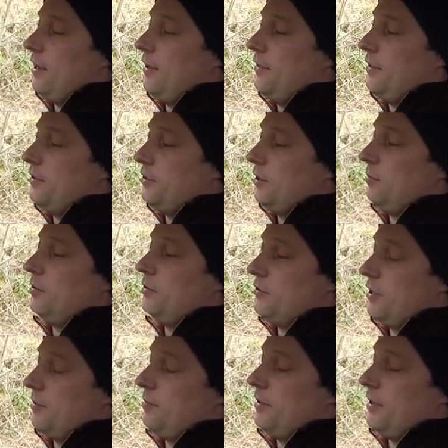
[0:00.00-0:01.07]
on the Dublin
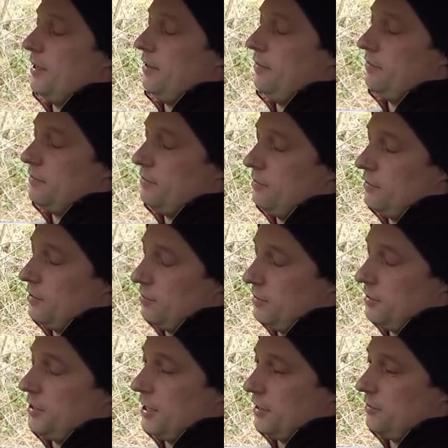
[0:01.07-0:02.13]
trip I've
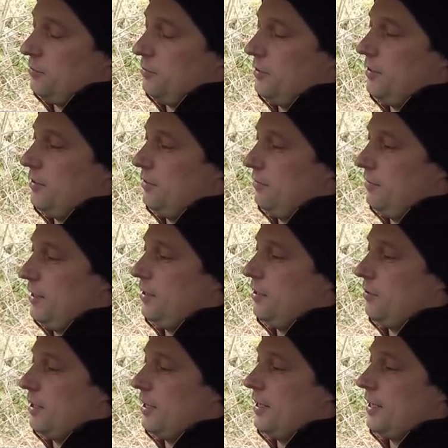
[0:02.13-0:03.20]
double checked with the
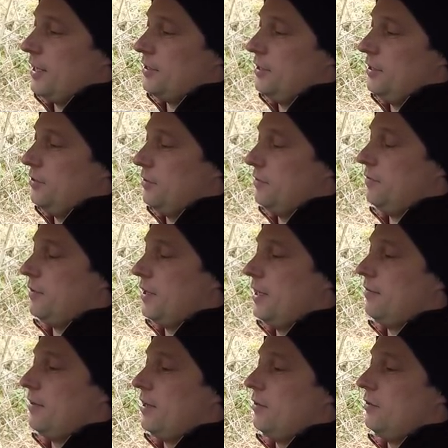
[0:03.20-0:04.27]
video and it actually took
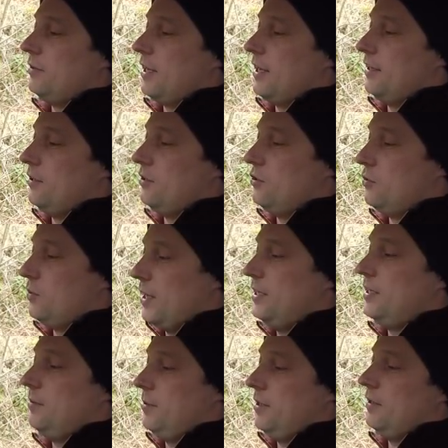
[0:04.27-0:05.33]
5 hours and
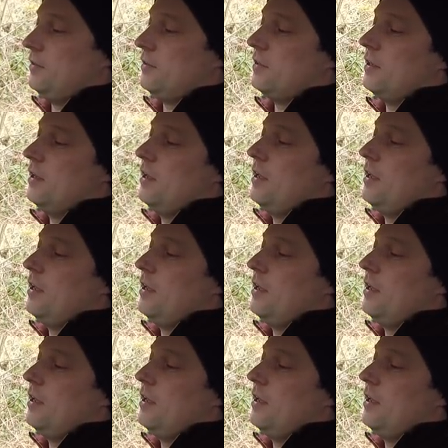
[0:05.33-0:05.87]
20 minutes